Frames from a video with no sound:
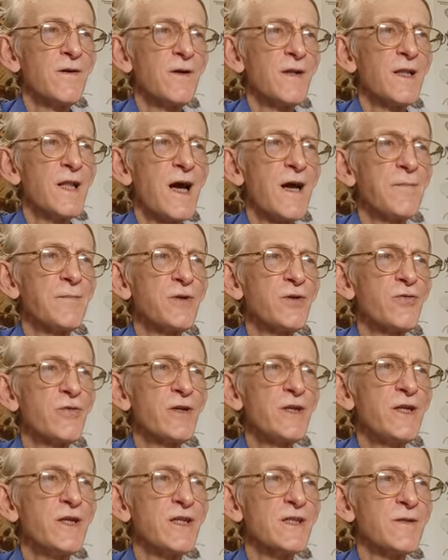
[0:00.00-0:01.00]
lime
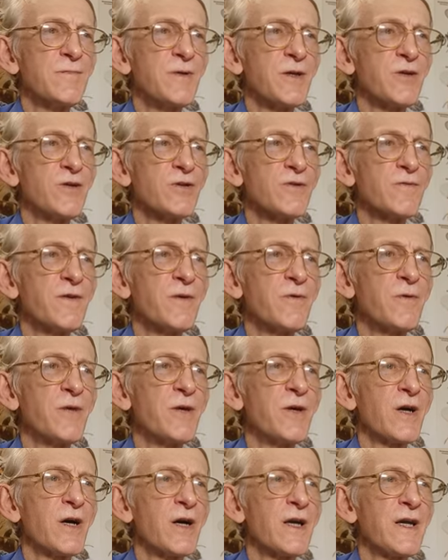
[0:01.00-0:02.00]
trees because they
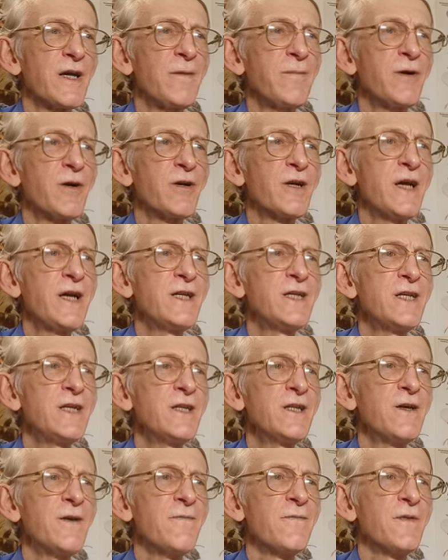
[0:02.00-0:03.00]
were
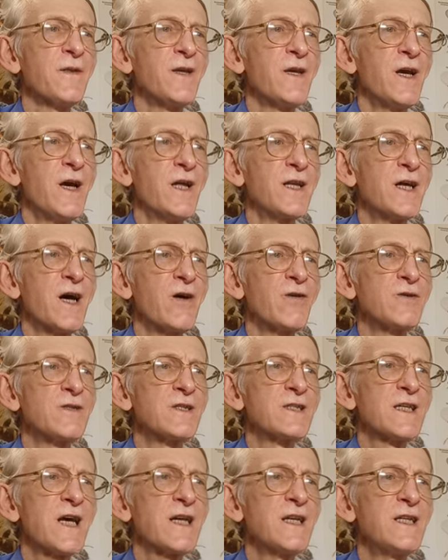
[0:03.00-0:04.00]
hibernating and now it's
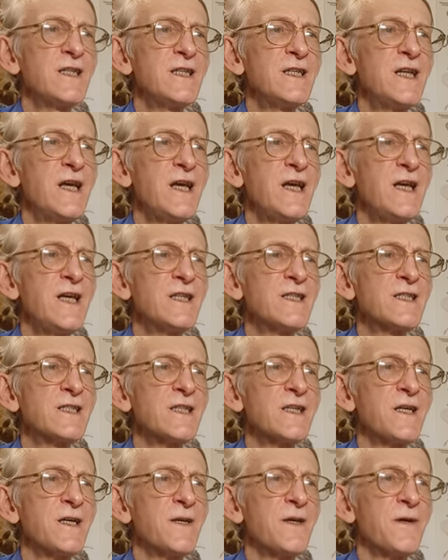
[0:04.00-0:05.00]
sunny days.
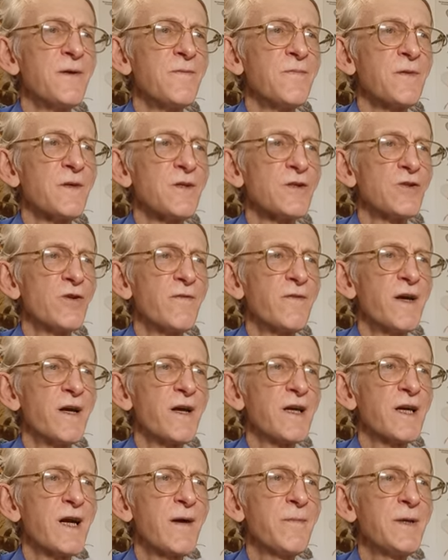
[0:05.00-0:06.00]
So they're
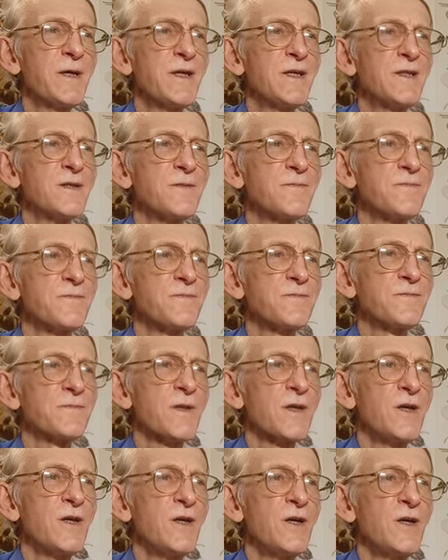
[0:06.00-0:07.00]
coming,
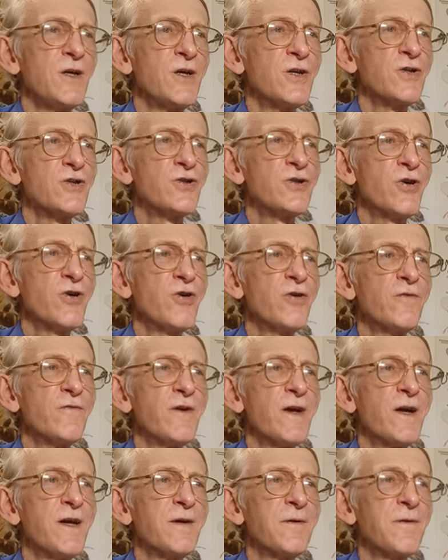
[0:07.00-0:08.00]
enjoying
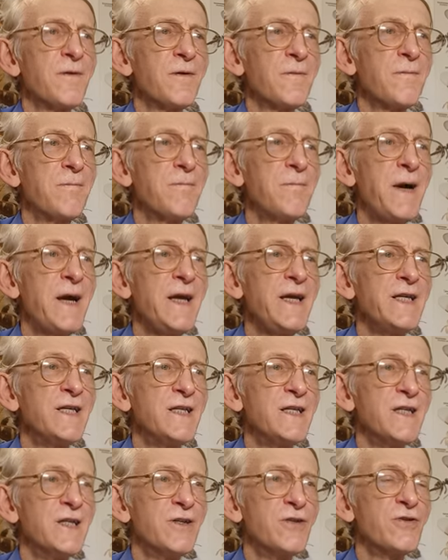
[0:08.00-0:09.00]
their
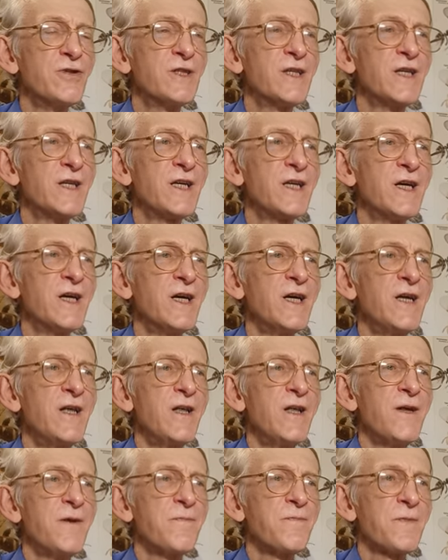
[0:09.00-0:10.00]
mating. You see here,
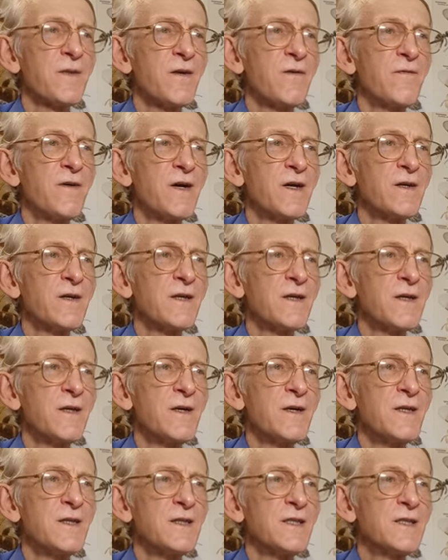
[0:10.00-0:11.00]
they're
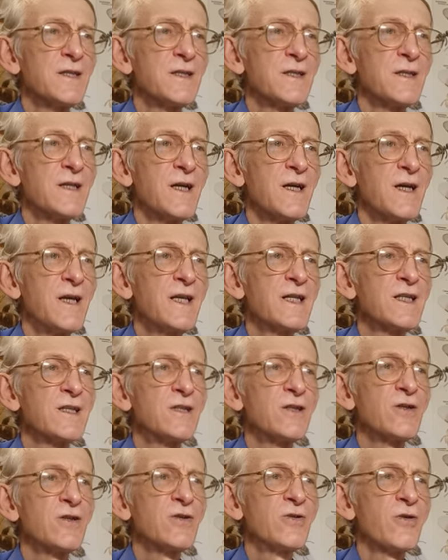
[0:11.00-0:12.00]

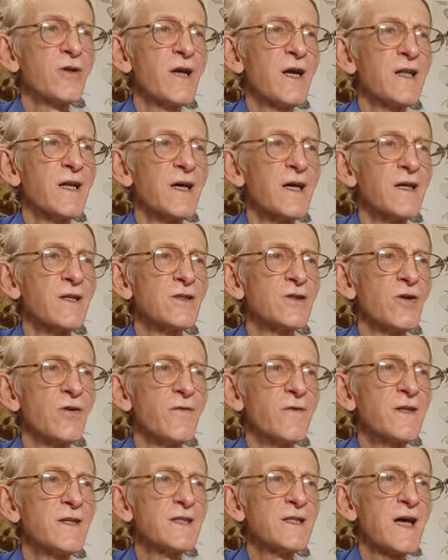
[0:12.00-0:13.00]
linked together. So
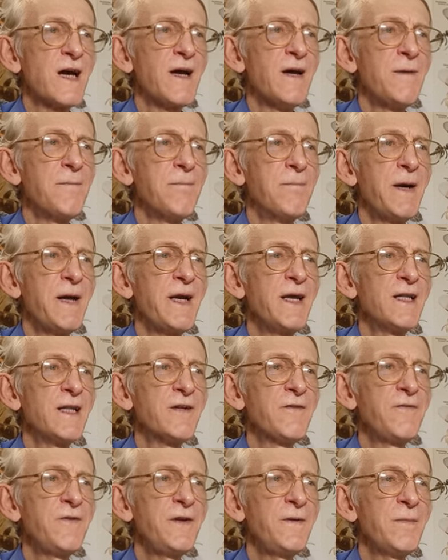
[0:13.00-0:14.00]
these are male
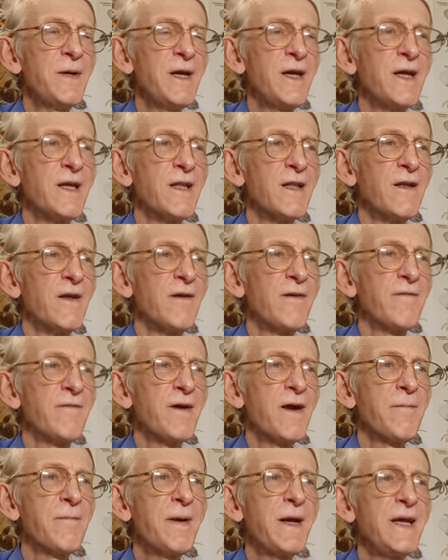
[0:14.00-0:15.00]
and female,
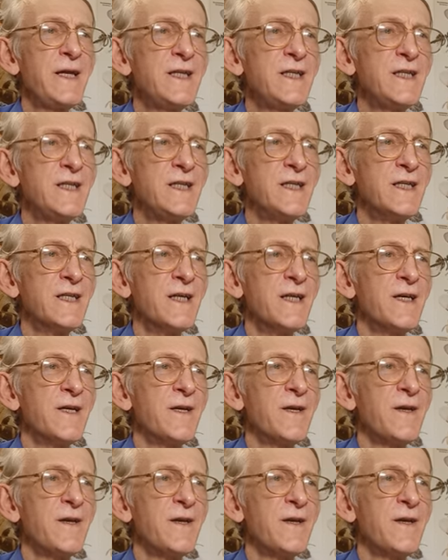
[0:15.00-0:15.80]
they're mating.